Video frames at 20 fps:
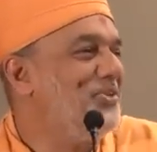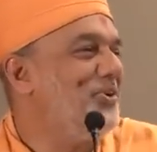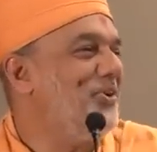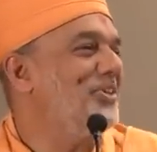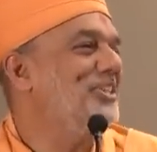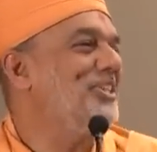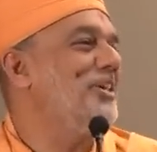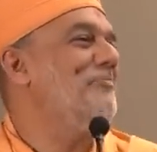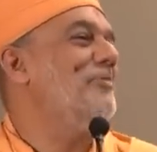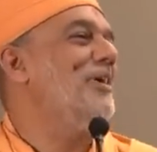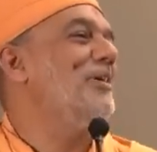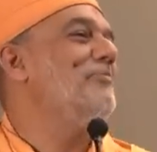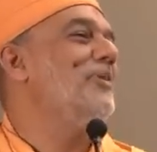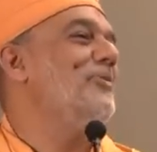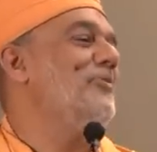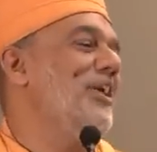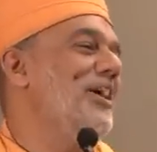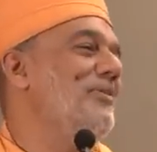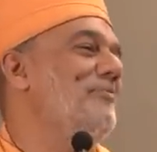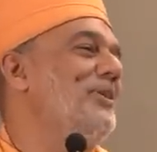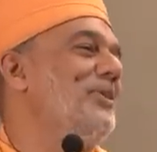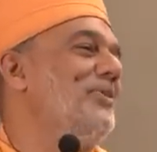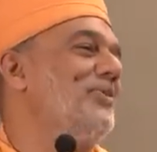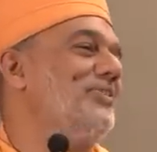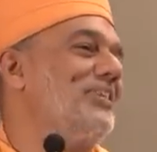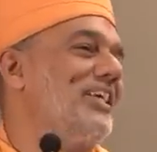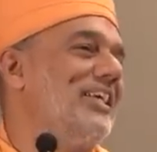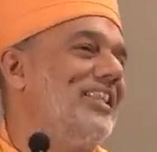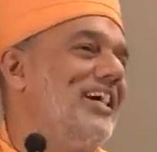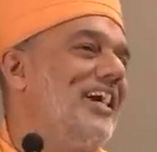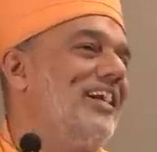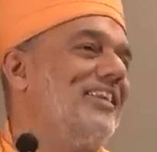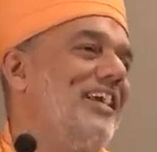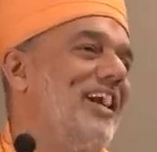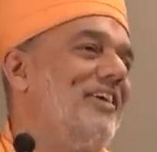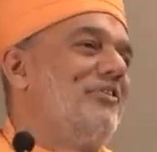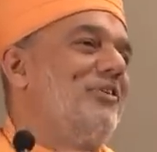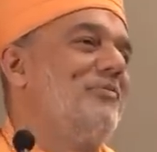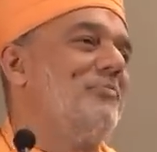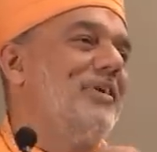Jokes apart, but what I mean to say that
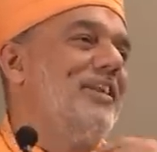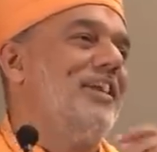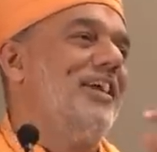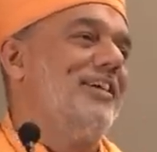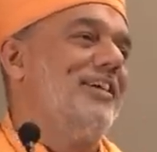everybody